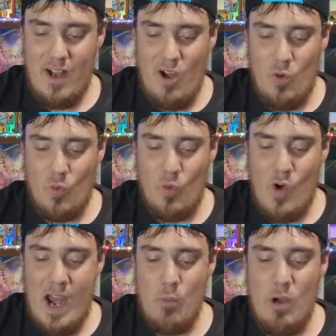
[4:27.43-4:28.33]
All
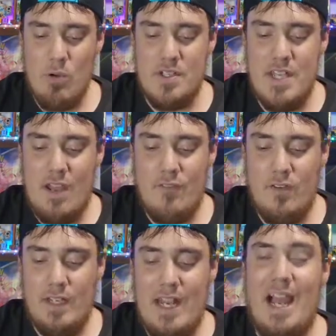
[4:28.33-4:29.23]
right, we were
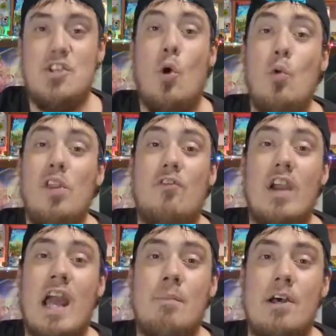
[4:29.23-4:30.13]
definitely, I totally
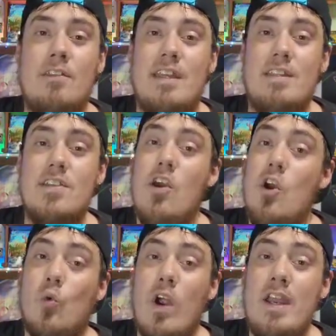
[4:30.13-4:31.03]
forgot about these.
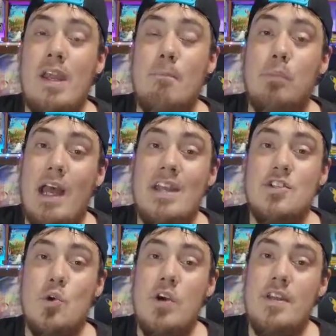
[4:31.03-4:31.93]
Radiant
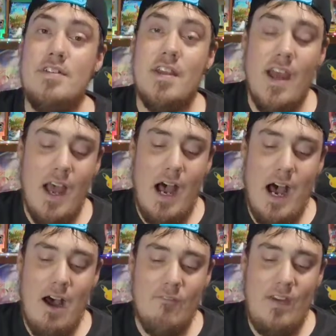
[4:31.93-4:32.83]
Blastoise,
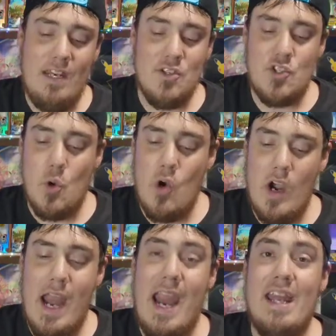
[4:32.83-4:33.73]

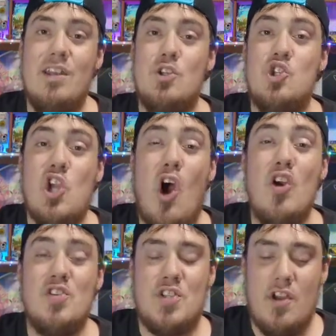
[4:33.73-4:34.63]
Venusaur, and
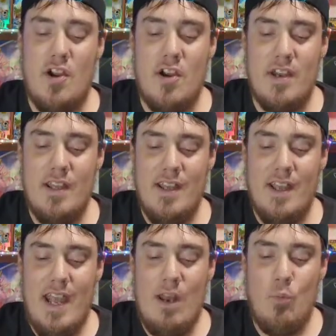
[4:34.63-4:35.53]
Charizard.
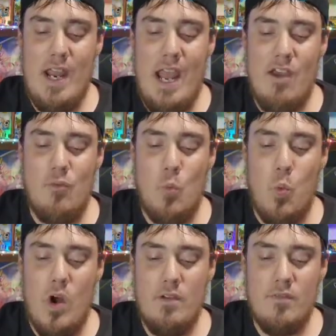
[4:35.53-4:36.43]
And we have
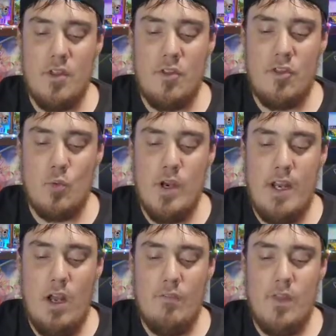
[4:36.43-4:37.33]
one of the
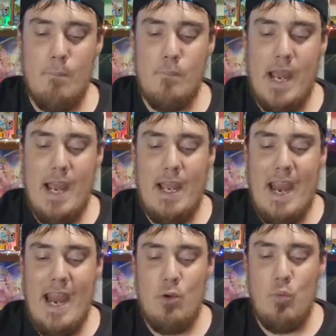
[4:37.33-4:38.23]
three off the bat.
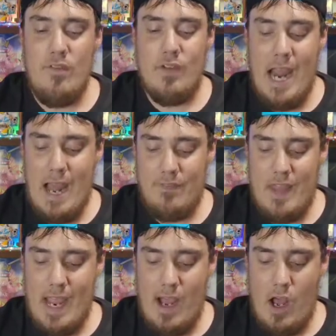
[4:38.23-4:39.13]
And we've got
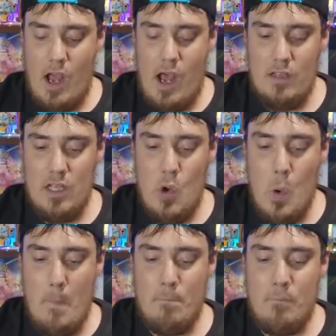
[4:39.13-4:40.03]
that
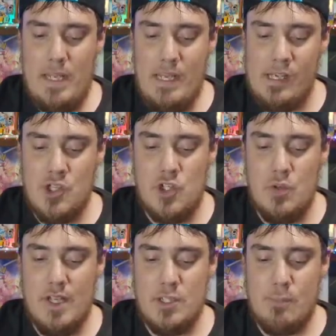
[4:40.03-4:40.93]
holo
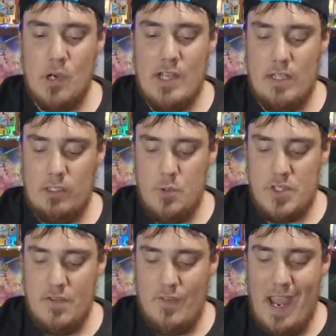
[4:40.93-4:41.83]
Pikachu that's pretty
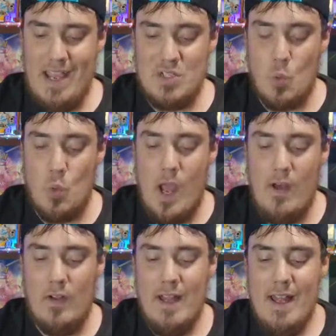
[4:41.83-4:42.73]
elusive as
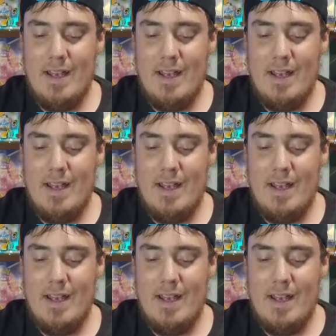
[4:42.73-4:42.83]
well.